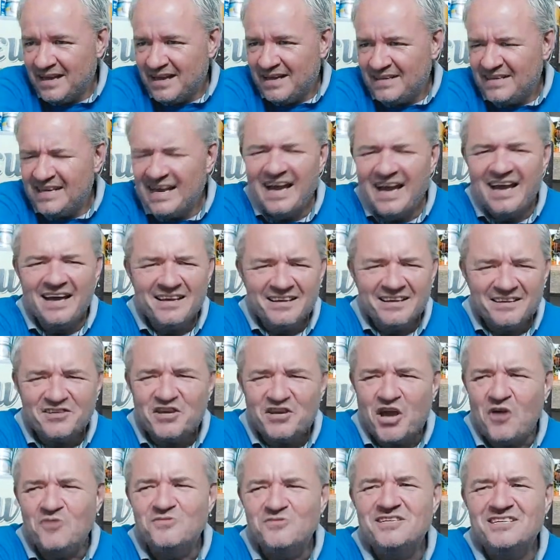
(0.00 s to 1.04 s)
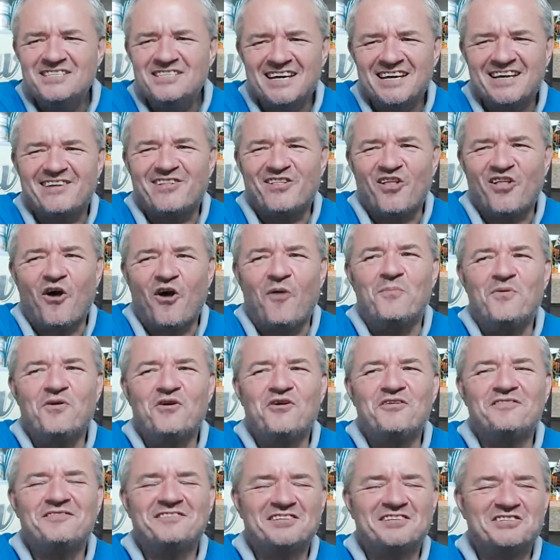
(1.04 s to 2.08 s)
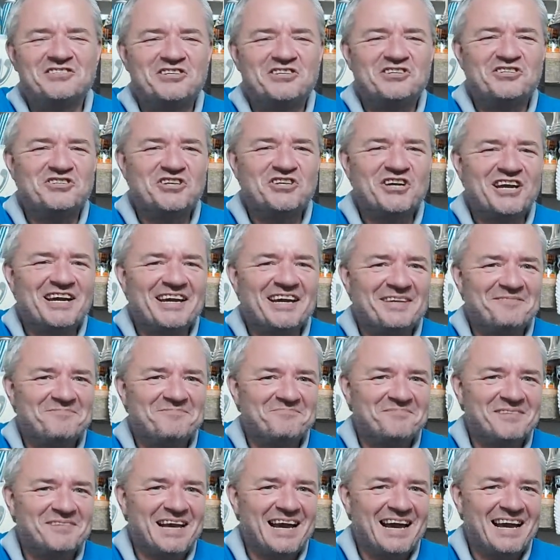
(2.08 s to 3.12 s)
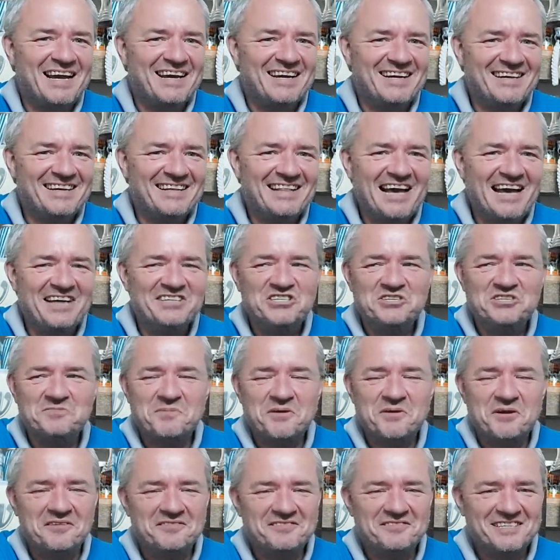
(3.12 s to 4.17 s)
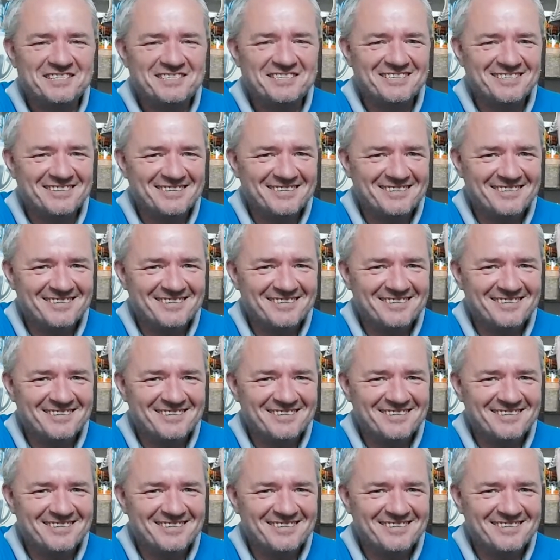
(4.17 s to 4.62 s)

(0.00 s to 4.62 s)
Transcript: Yeah, Goaty's had a lot of birthdays this year. Yeah, he likes his birthdays.